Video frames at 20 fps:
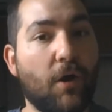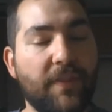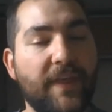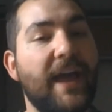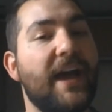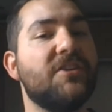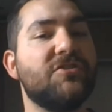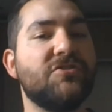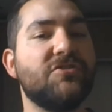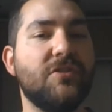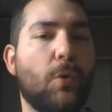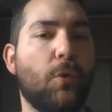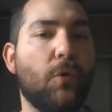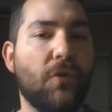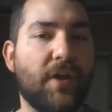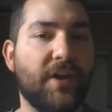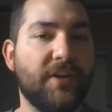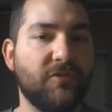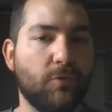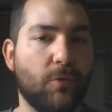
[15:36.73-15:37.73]
They actually hold
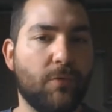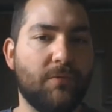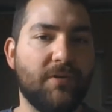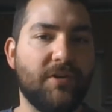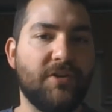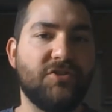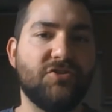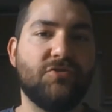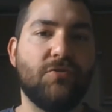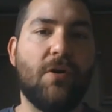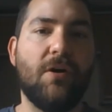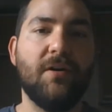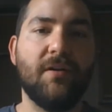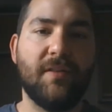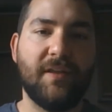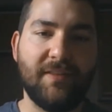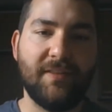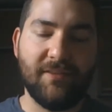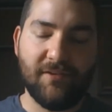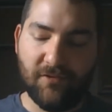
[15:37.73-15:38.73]
on to it really
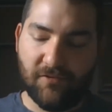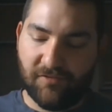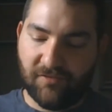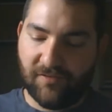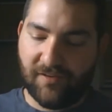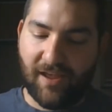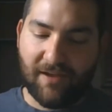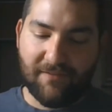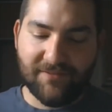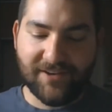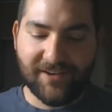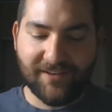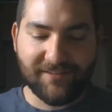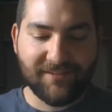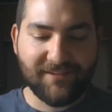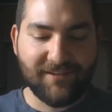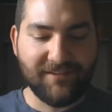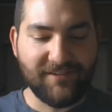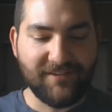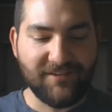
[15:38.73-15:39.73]
strongly, and there's evidence
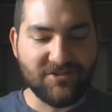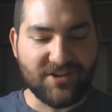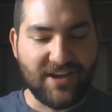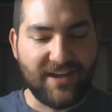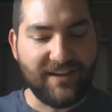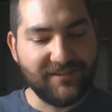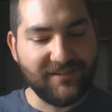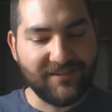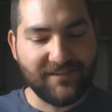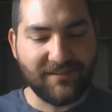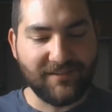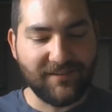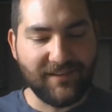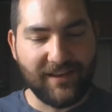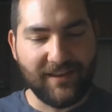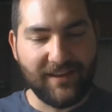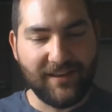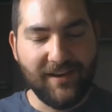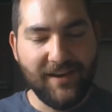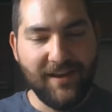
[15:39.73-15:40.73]
to suggest
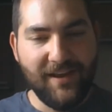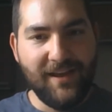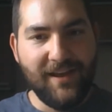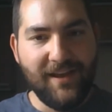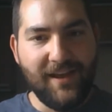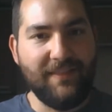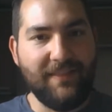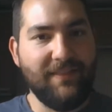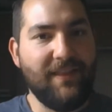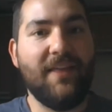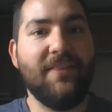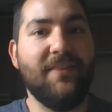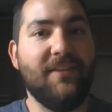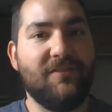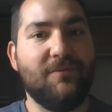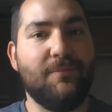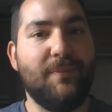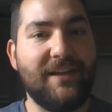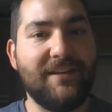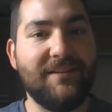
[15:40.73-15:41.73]
that, and
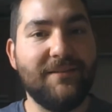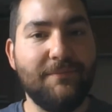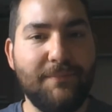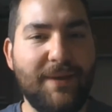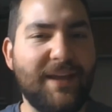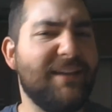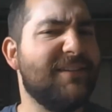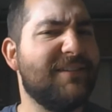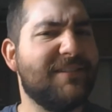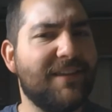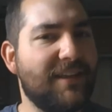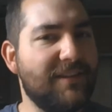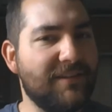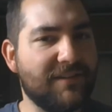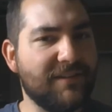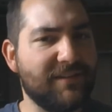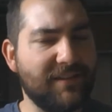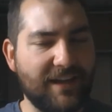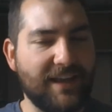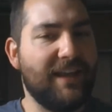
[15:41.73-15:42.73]
this makes
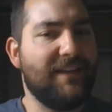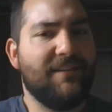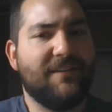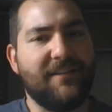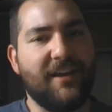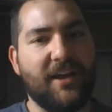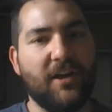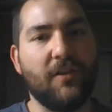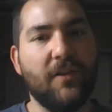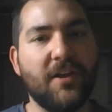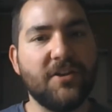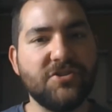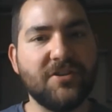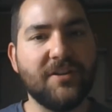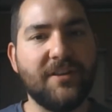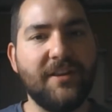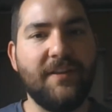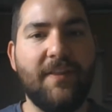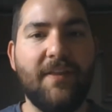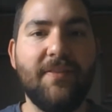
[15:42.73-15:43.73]
sense again
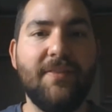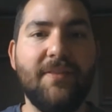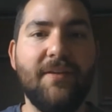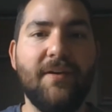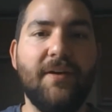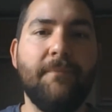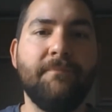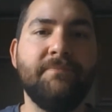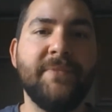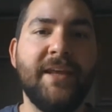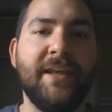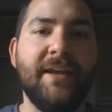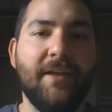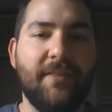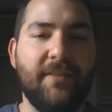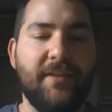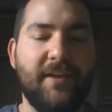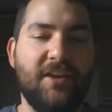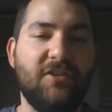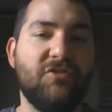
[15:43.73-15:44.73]
psychologically, that
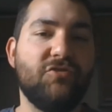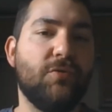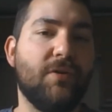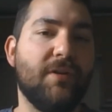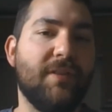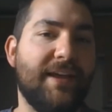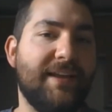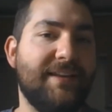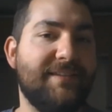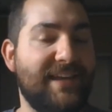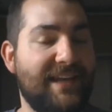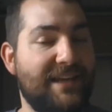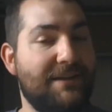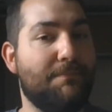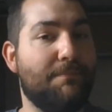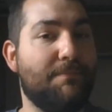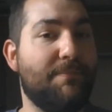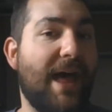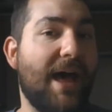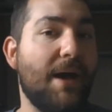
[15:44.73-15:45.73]
the Israelites
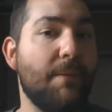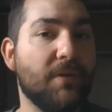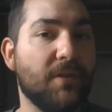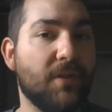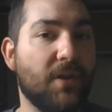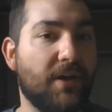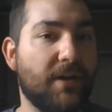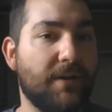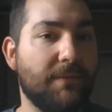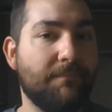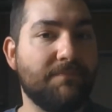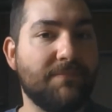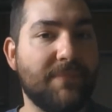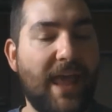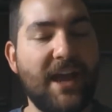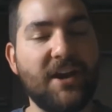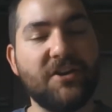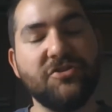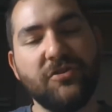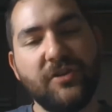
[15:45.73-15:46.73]
in Babylon
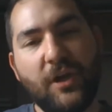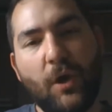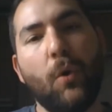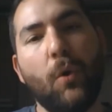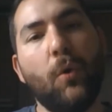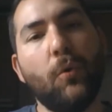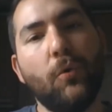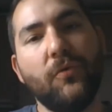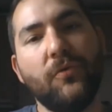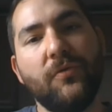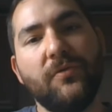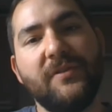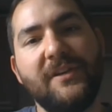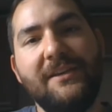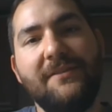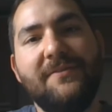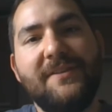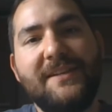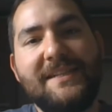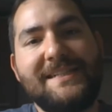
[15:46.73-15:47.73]
actually hold
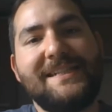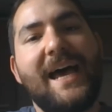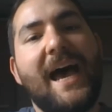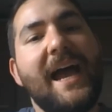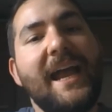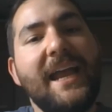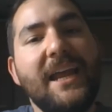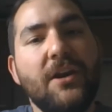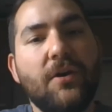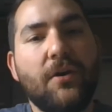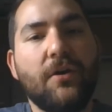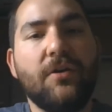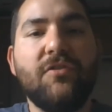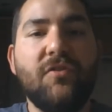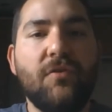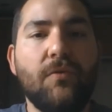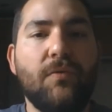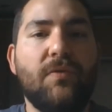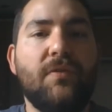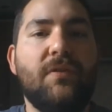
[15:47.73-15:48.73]
even tighter
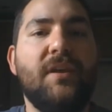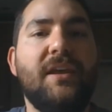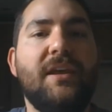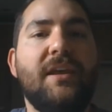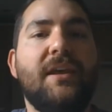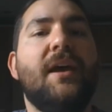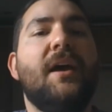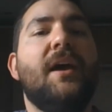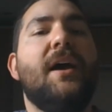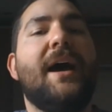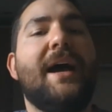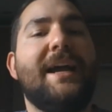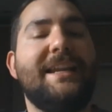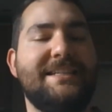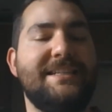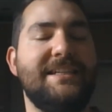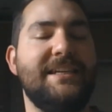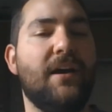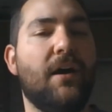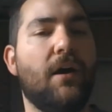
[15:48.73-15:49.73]
to the
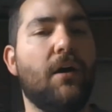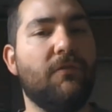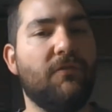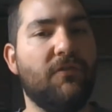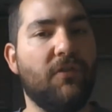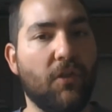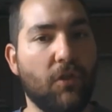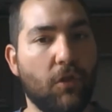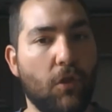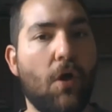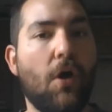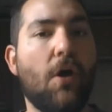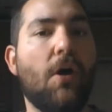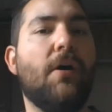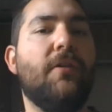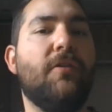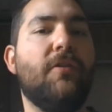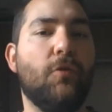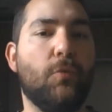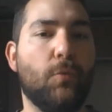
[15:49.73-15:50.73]
idea of the law
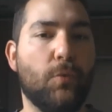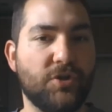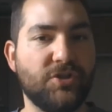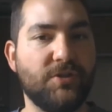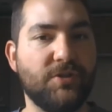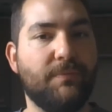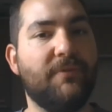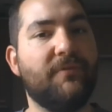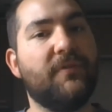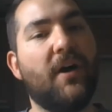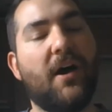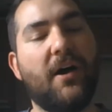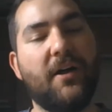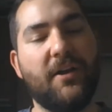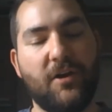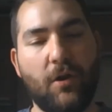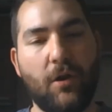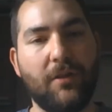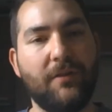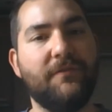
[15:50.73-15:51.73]
and the worship of God
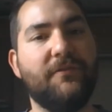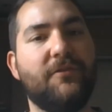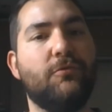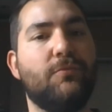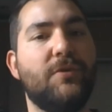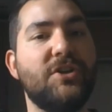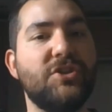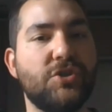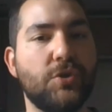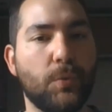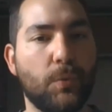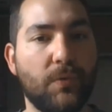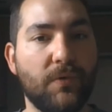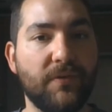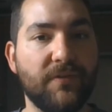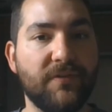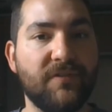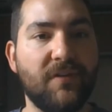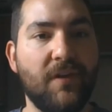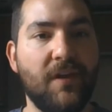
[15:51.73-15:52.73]
and all of the
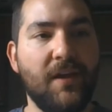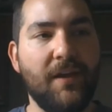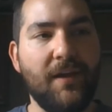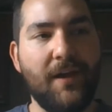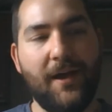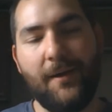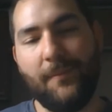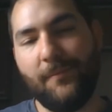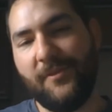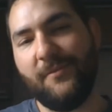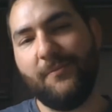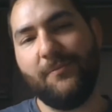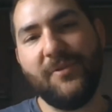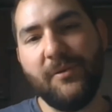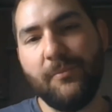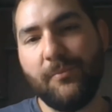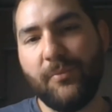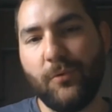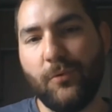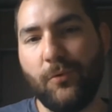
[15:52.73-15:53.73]
rituals than
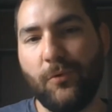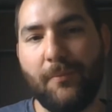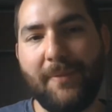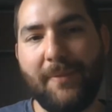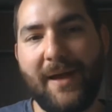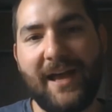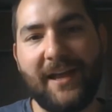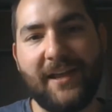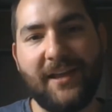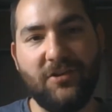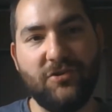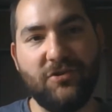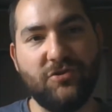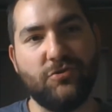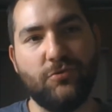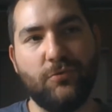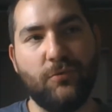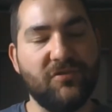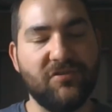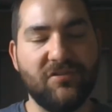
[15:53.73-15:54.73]
people who are back in
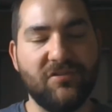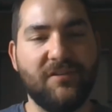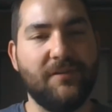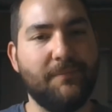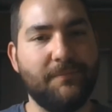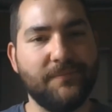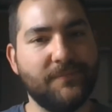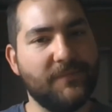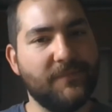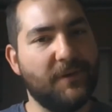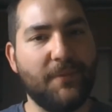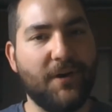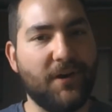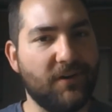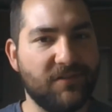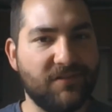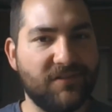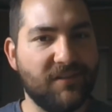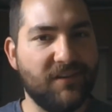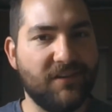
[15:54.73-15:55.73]
Jerusalem
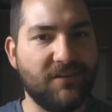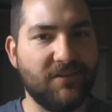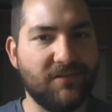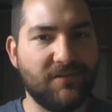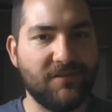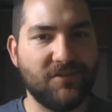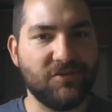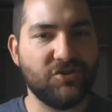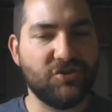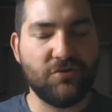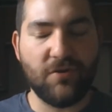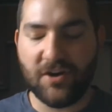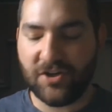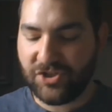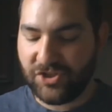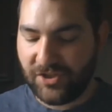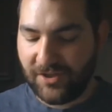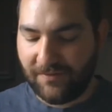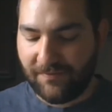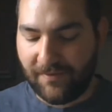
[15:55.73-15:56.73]
amongst the
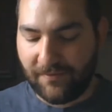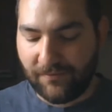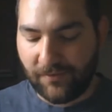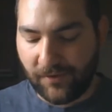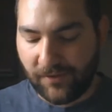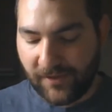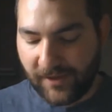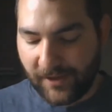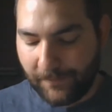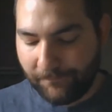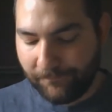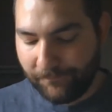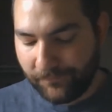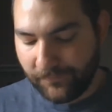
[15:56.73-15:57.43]
destruction of everything.